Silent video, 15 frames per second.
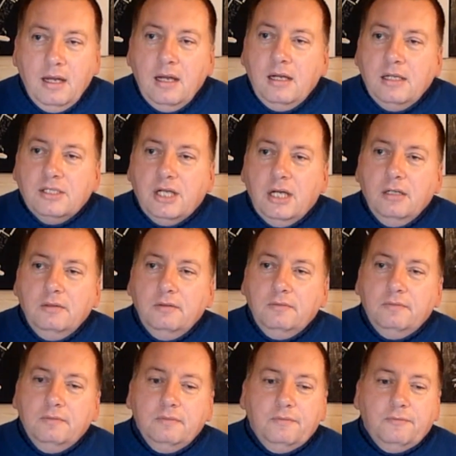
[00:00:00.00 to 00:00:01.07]
So,
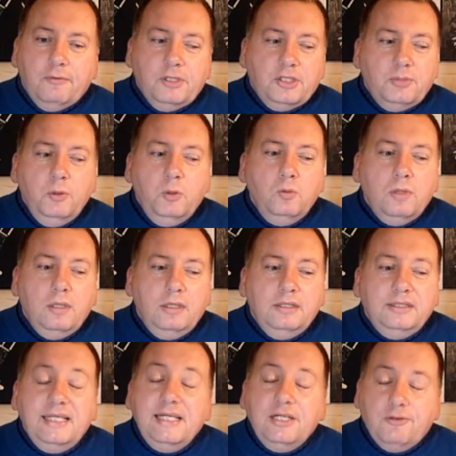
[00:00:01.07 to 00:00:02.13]
for a small
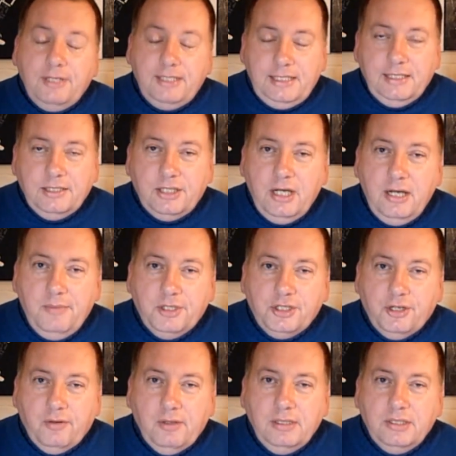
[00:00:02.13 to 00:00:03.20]
decreasing term
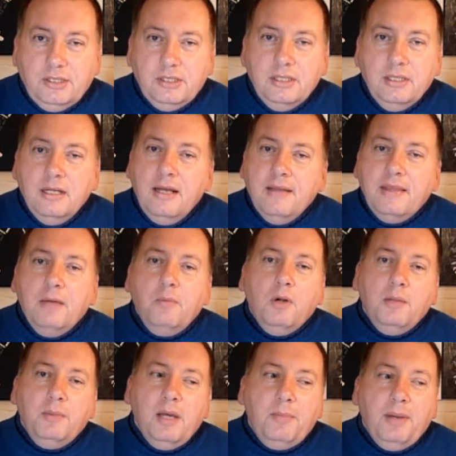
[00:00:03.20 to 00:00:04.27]
assurance, they
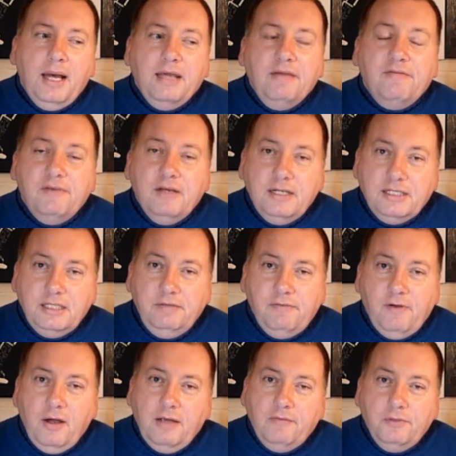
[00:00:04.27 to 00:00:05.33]
wanted me to pay
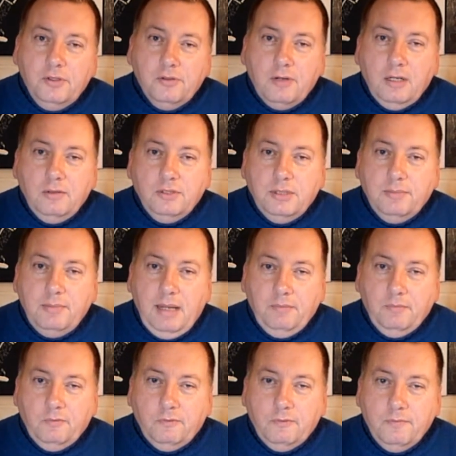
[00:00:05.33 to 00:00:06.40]
€35 a month.